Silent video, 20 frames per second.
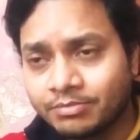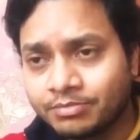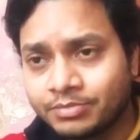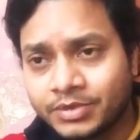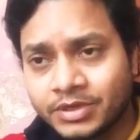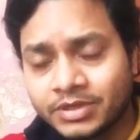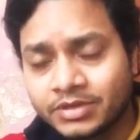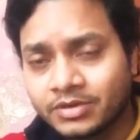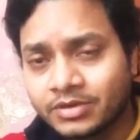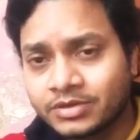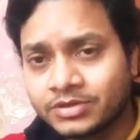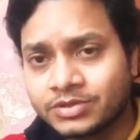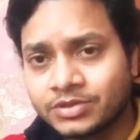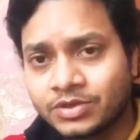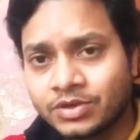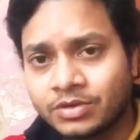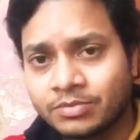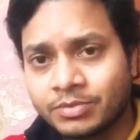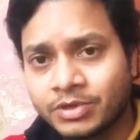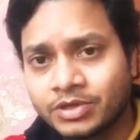pretty not
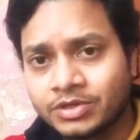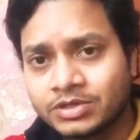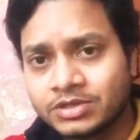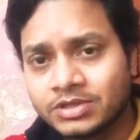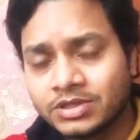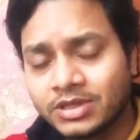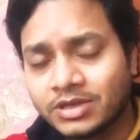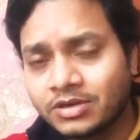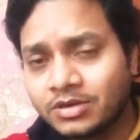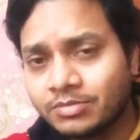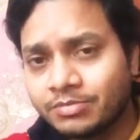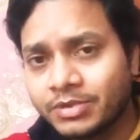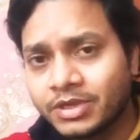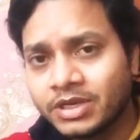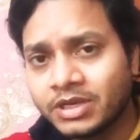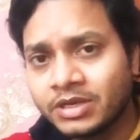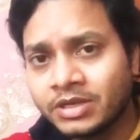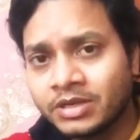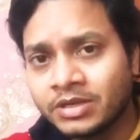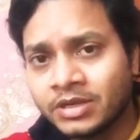sure, because there are
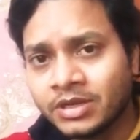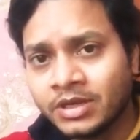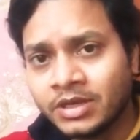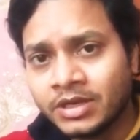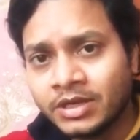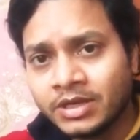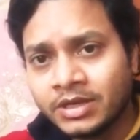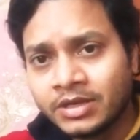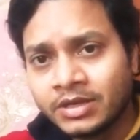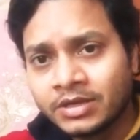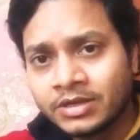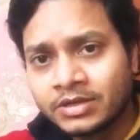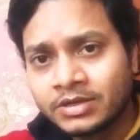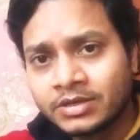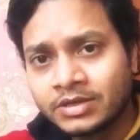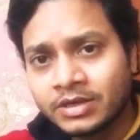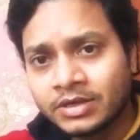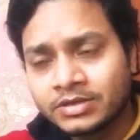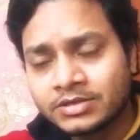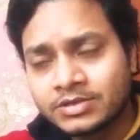many
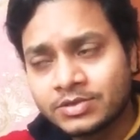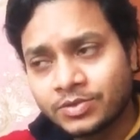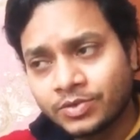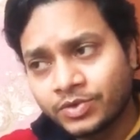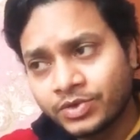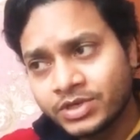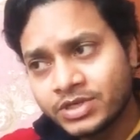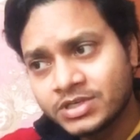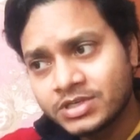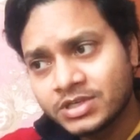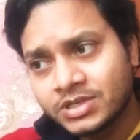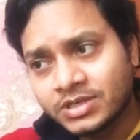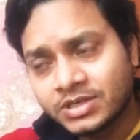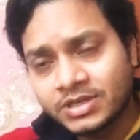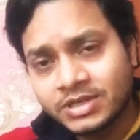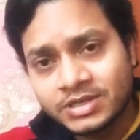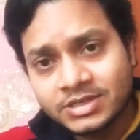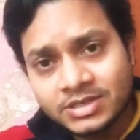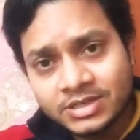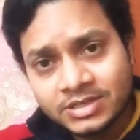stories and
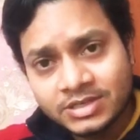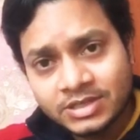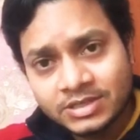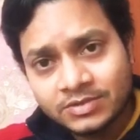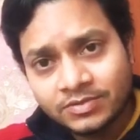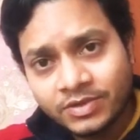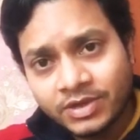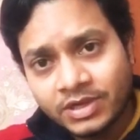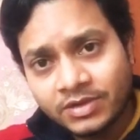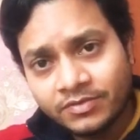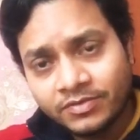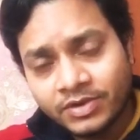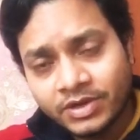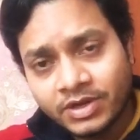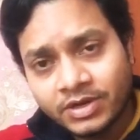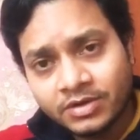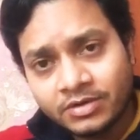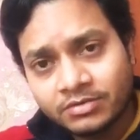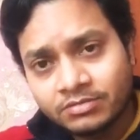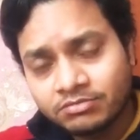cases as well
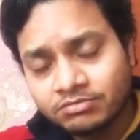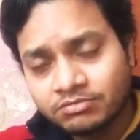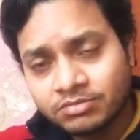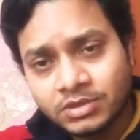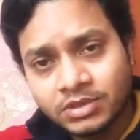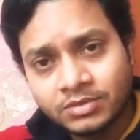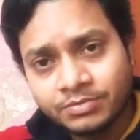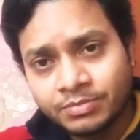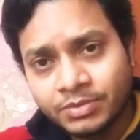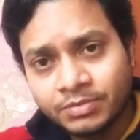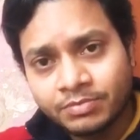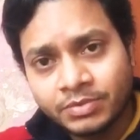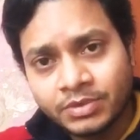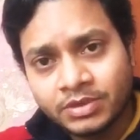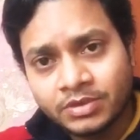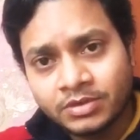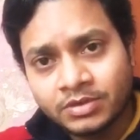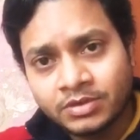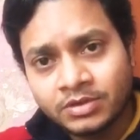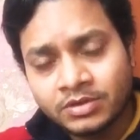where people
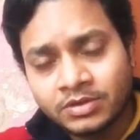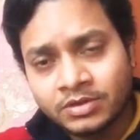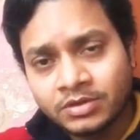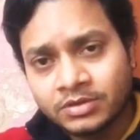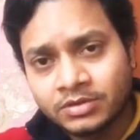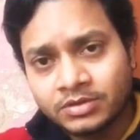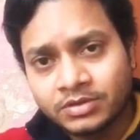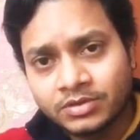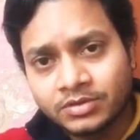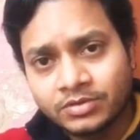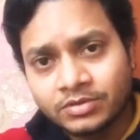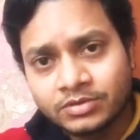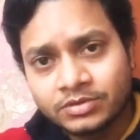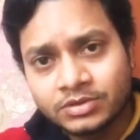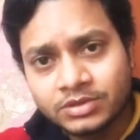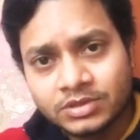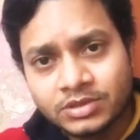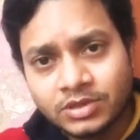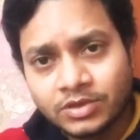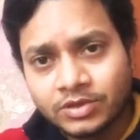
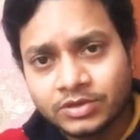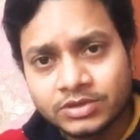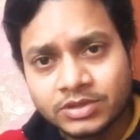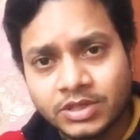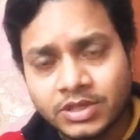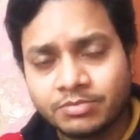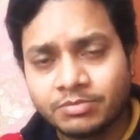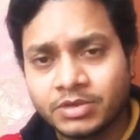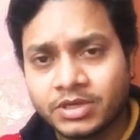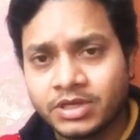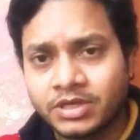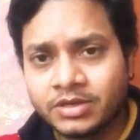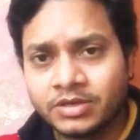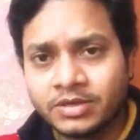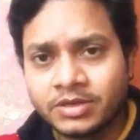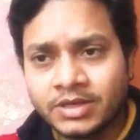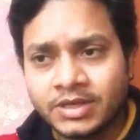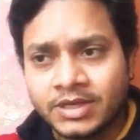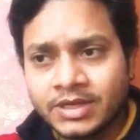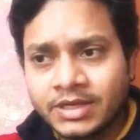just lost their mind.
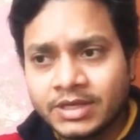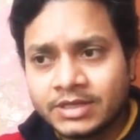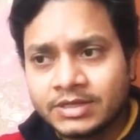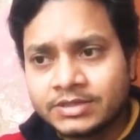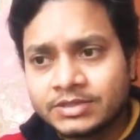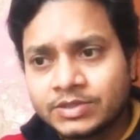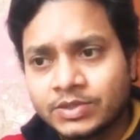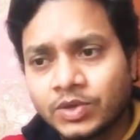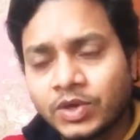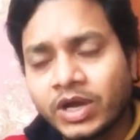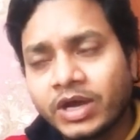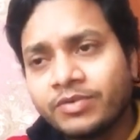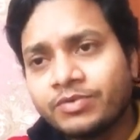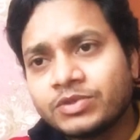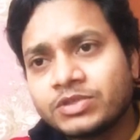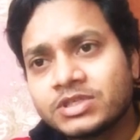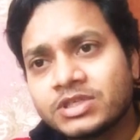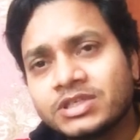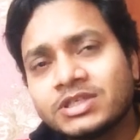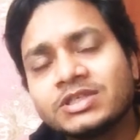So I
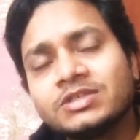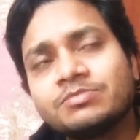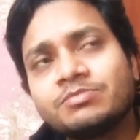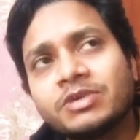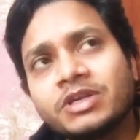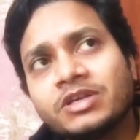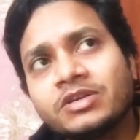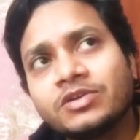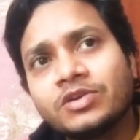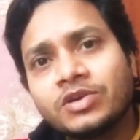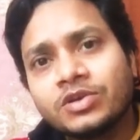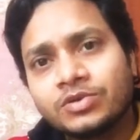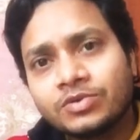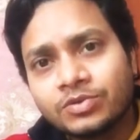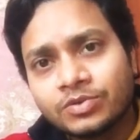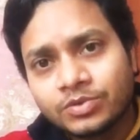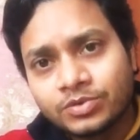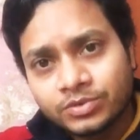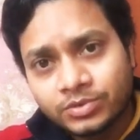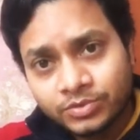would suggest better not to
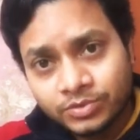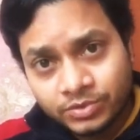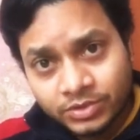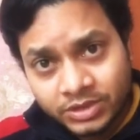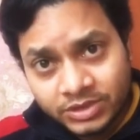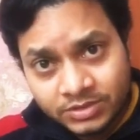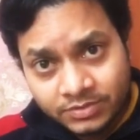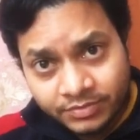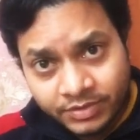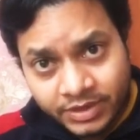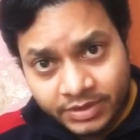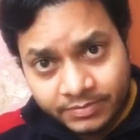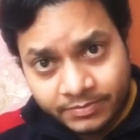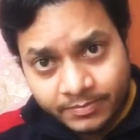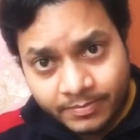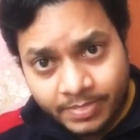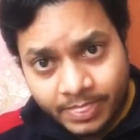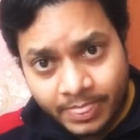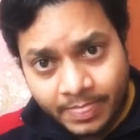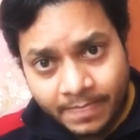go through this way,
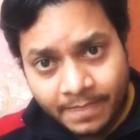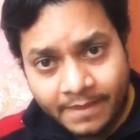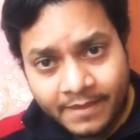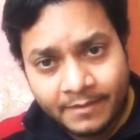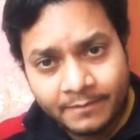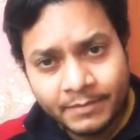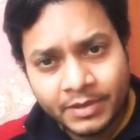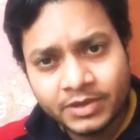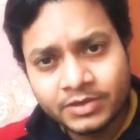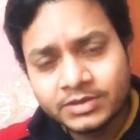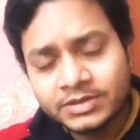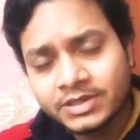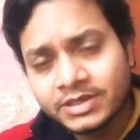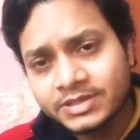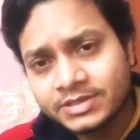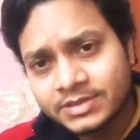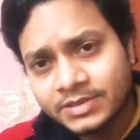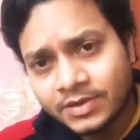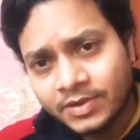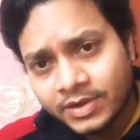because
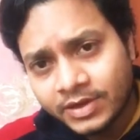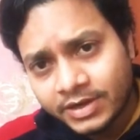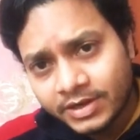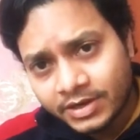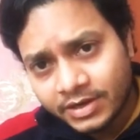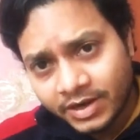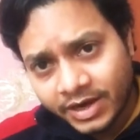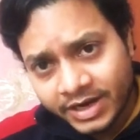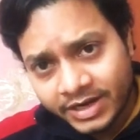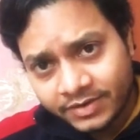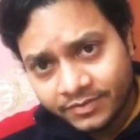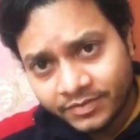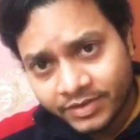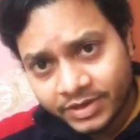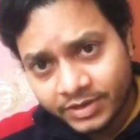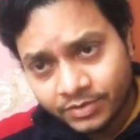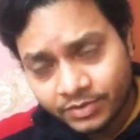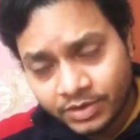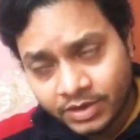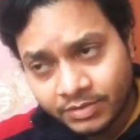it's not a right
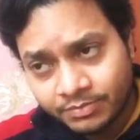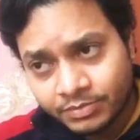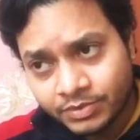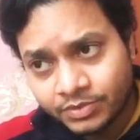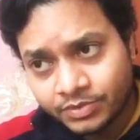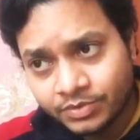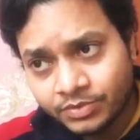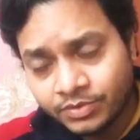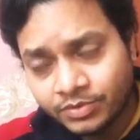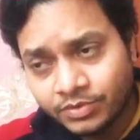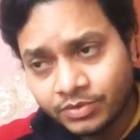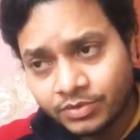way to come to